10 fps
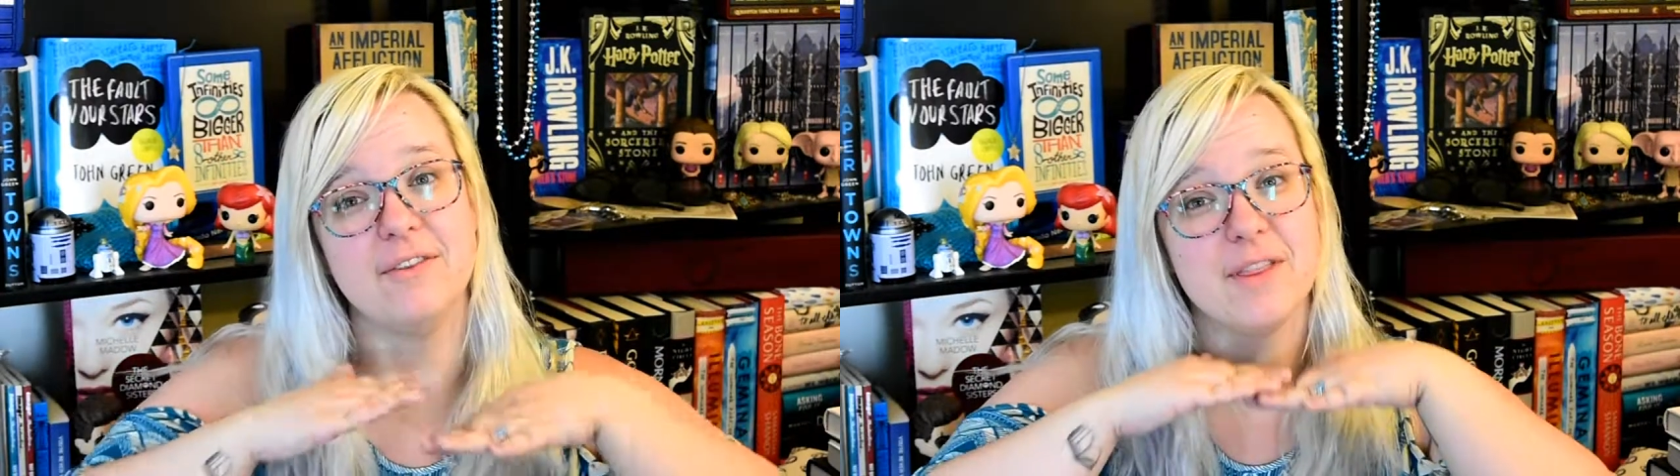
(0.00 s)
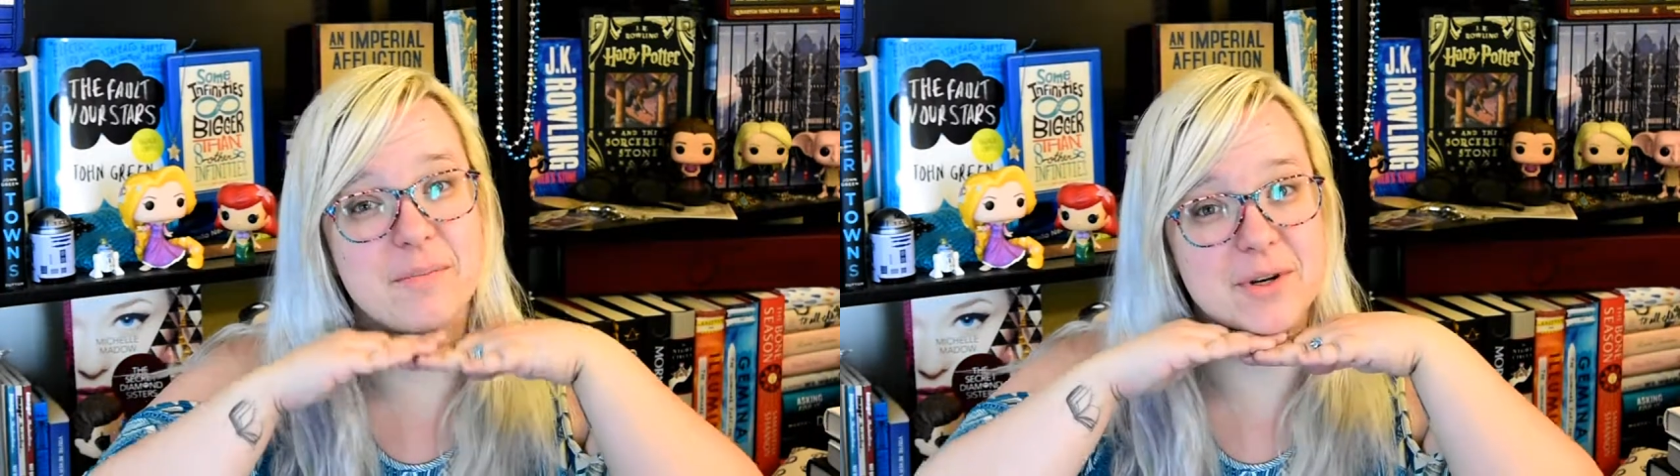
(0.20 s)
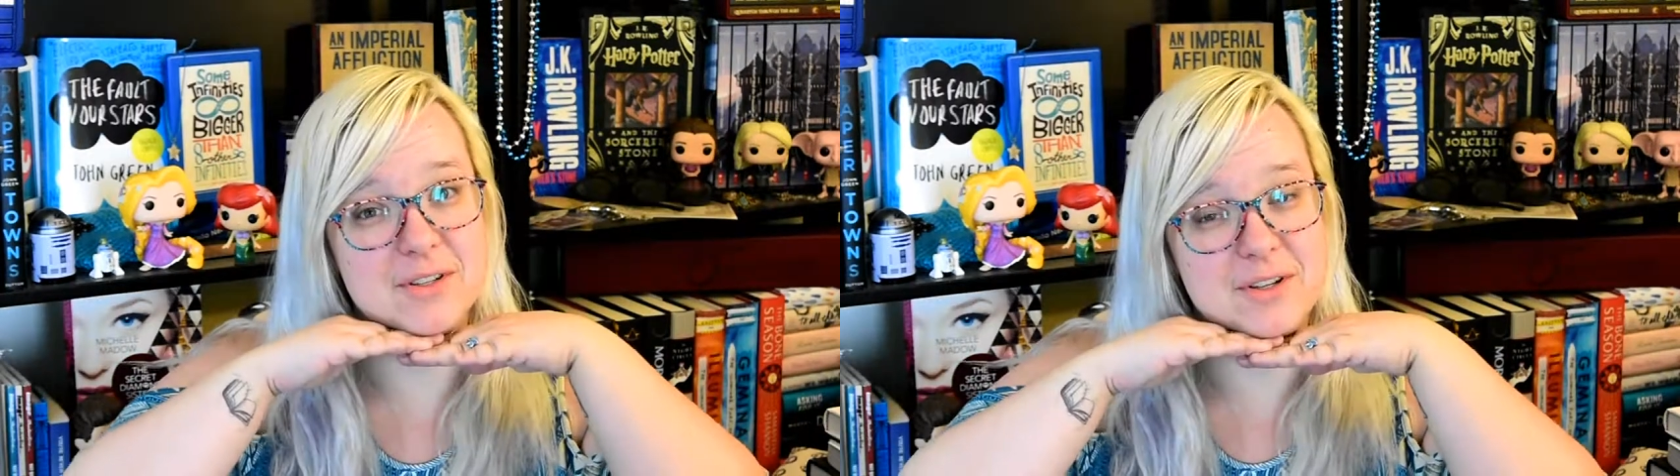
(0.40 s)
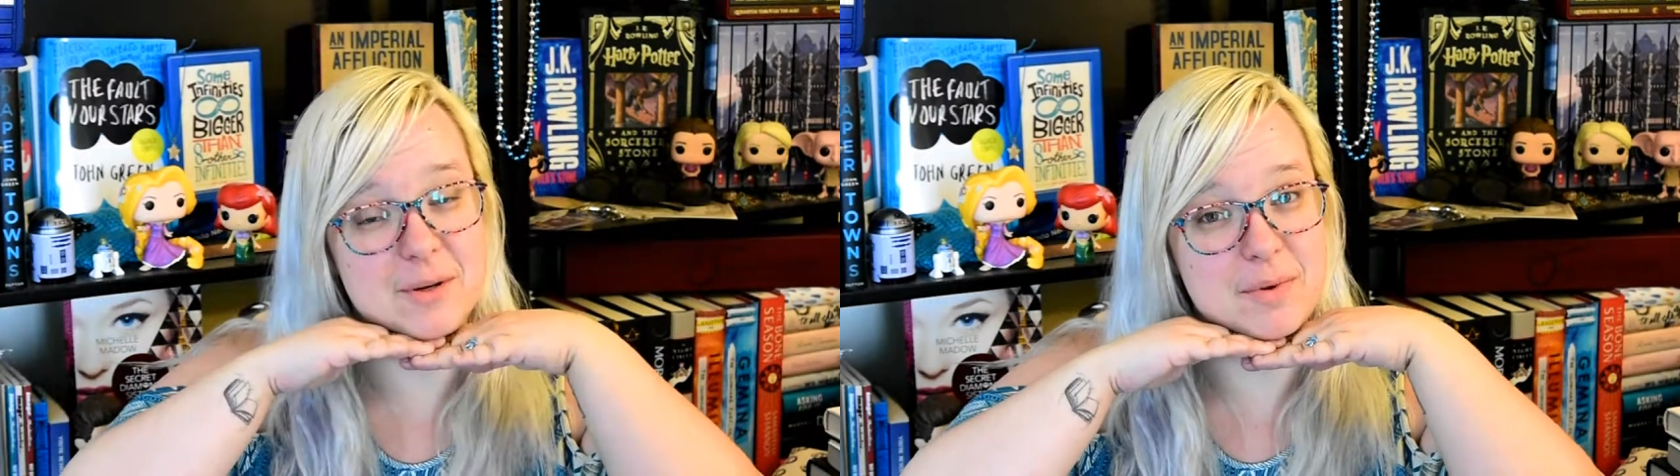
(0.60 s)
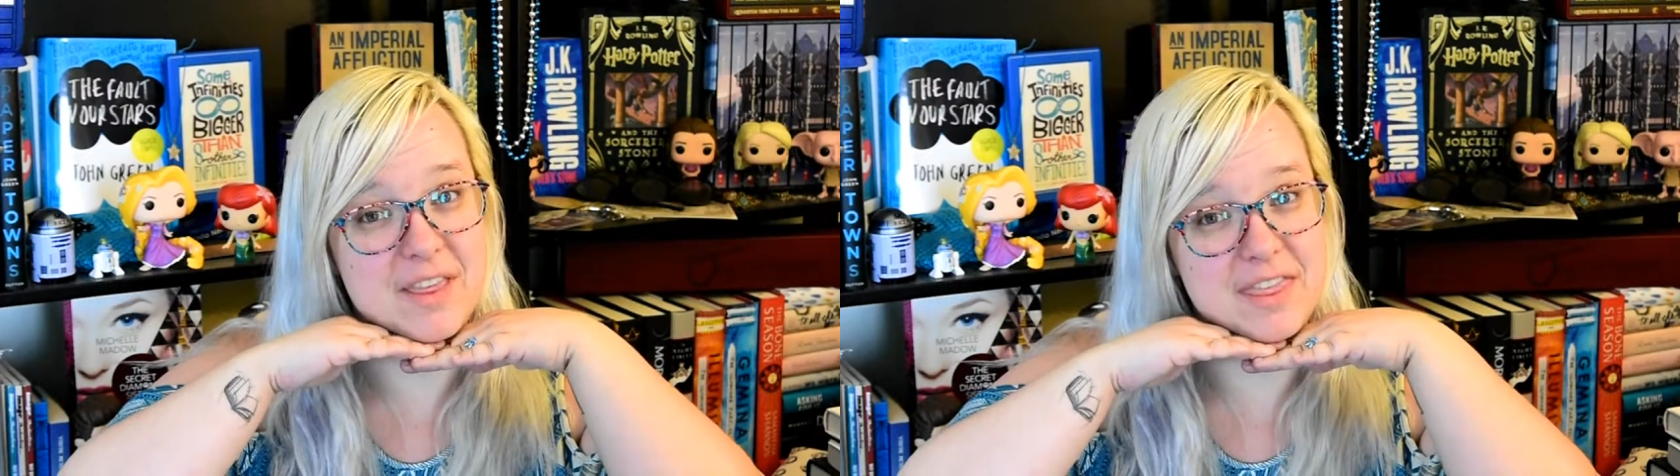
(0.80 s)
for the
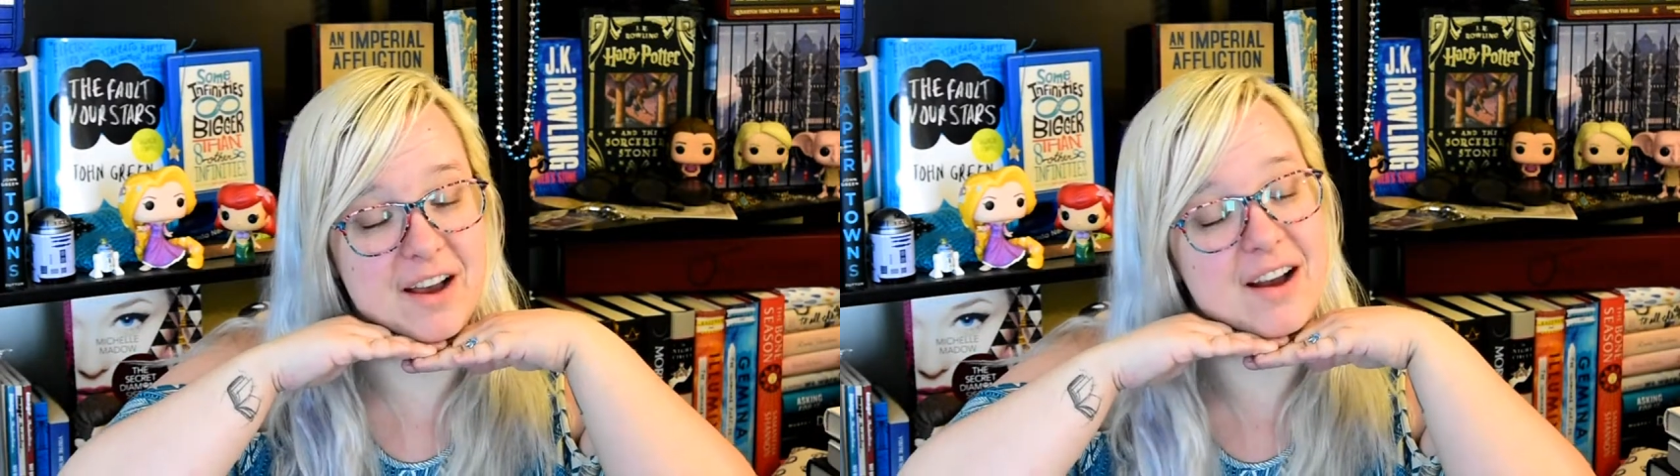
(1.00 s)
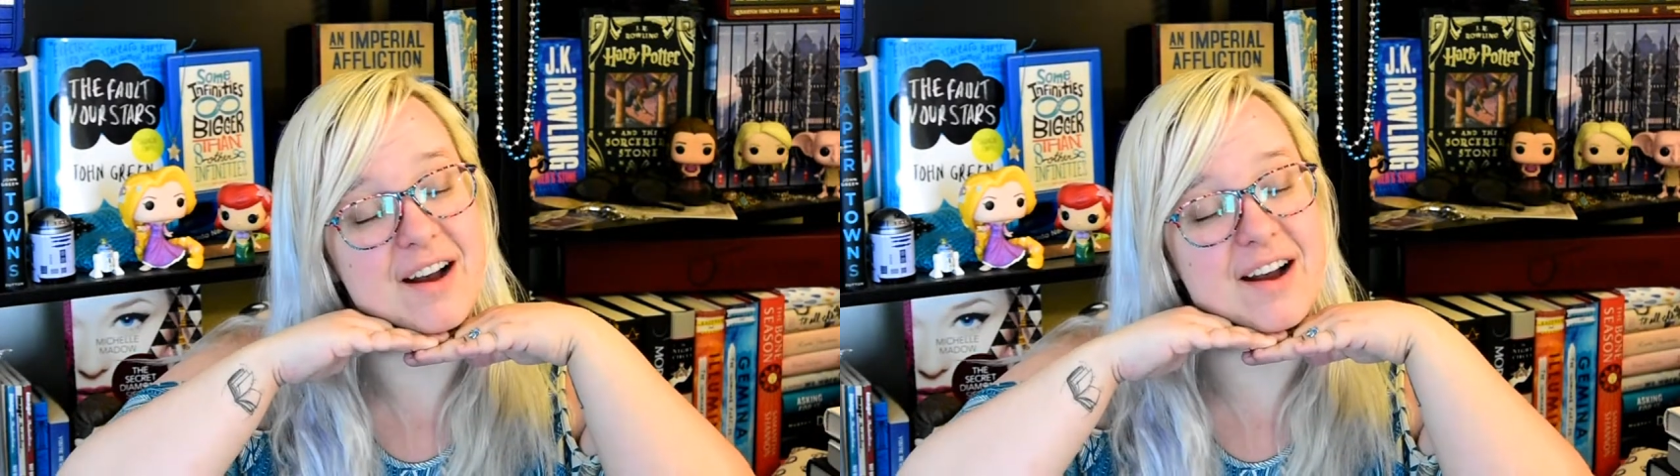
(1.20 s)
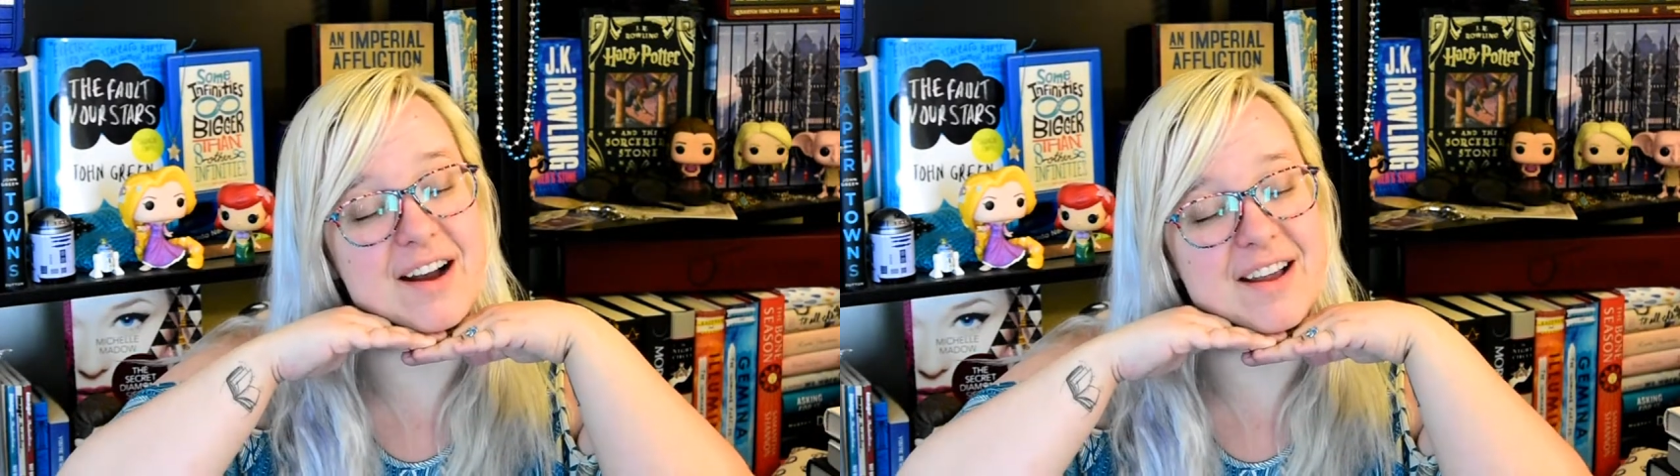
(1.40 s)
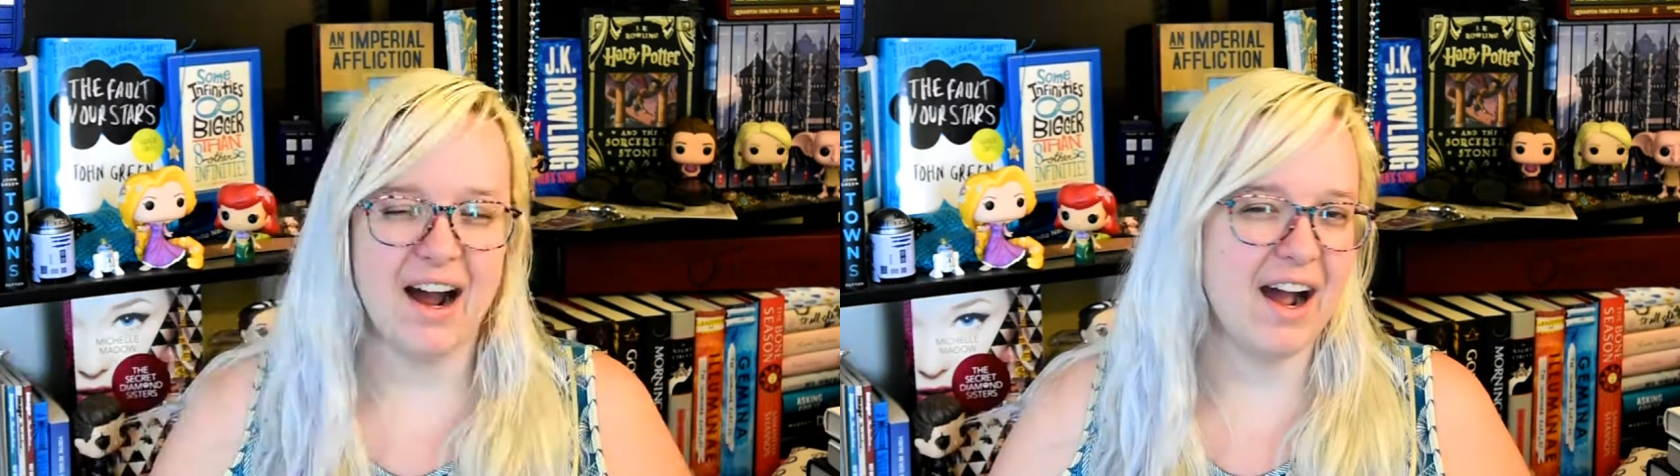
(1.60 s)
BookTubeAthon.